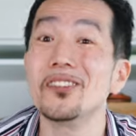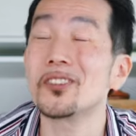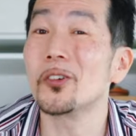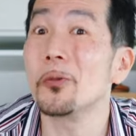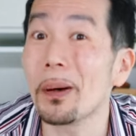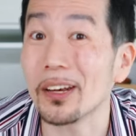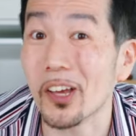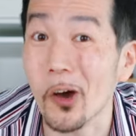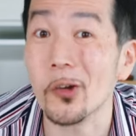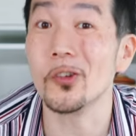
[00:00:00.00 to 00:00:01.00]
use coupon
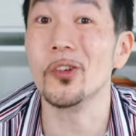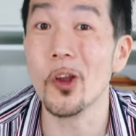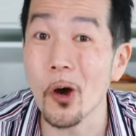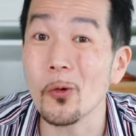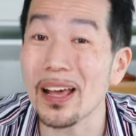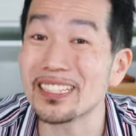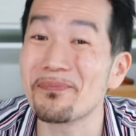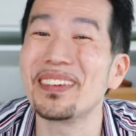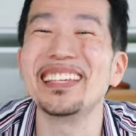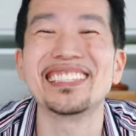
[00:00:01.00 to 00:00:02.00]
code No
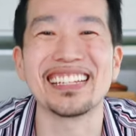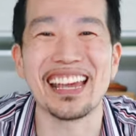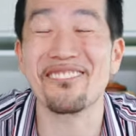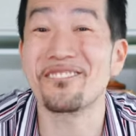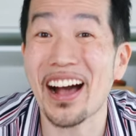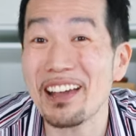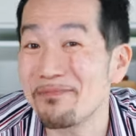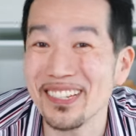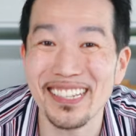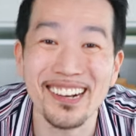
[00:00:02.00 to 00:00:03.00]
Recipes to get
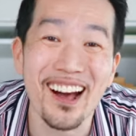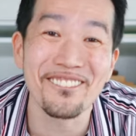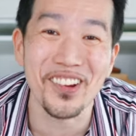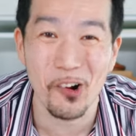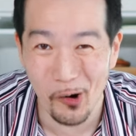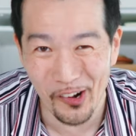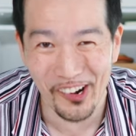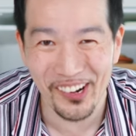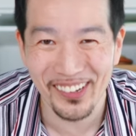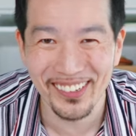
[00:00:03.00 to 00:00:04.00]
5% off your order.